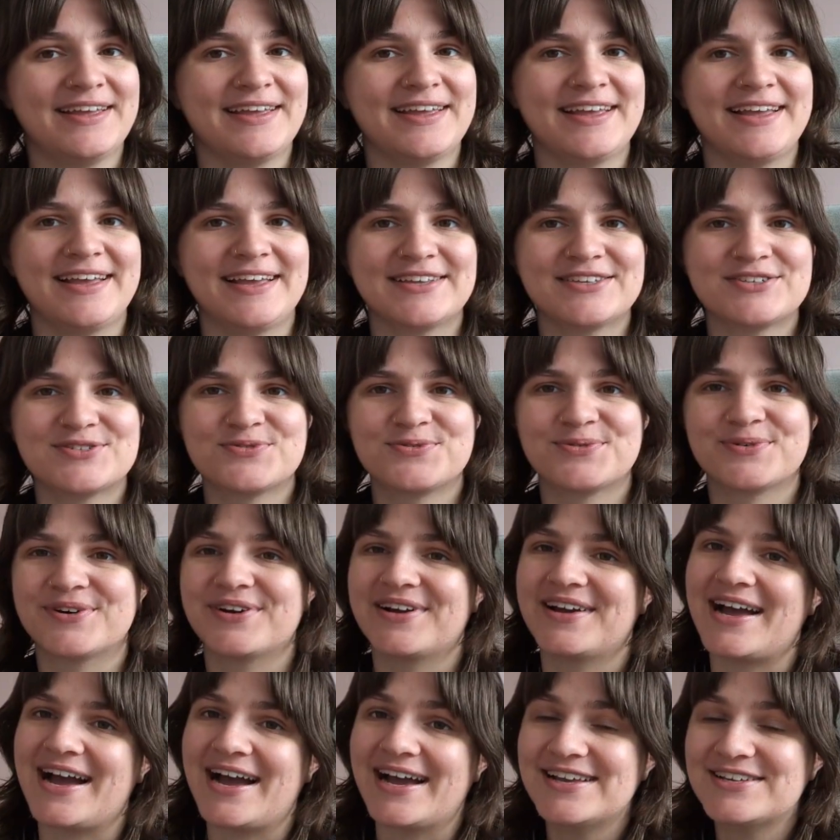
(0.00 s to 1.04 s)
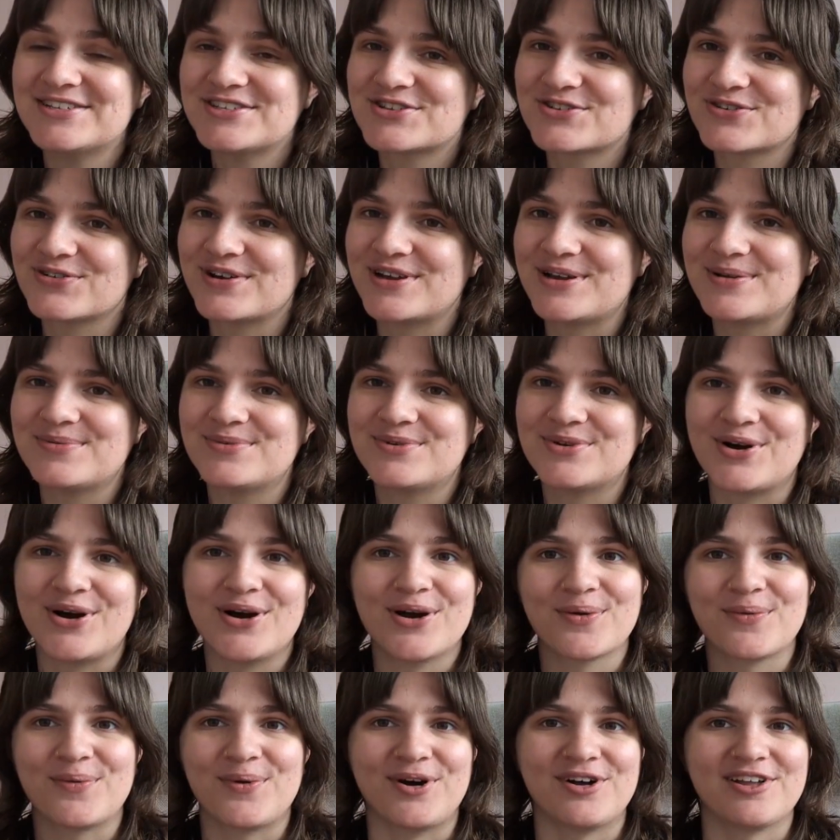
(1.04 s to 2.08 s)
It's for Icecream
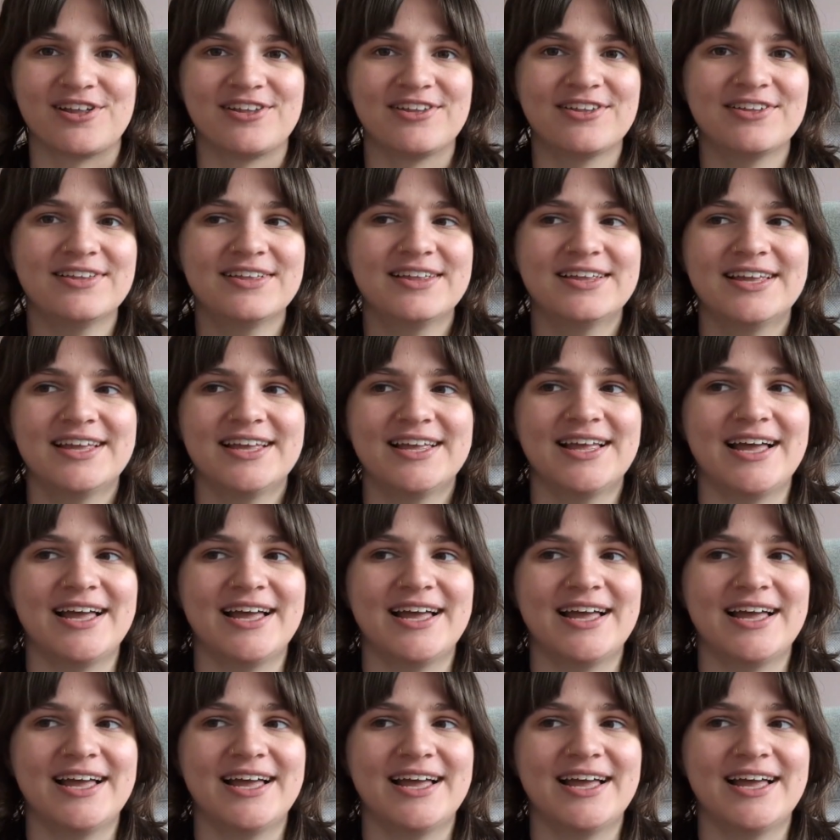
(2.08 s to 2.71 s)
Narwhal.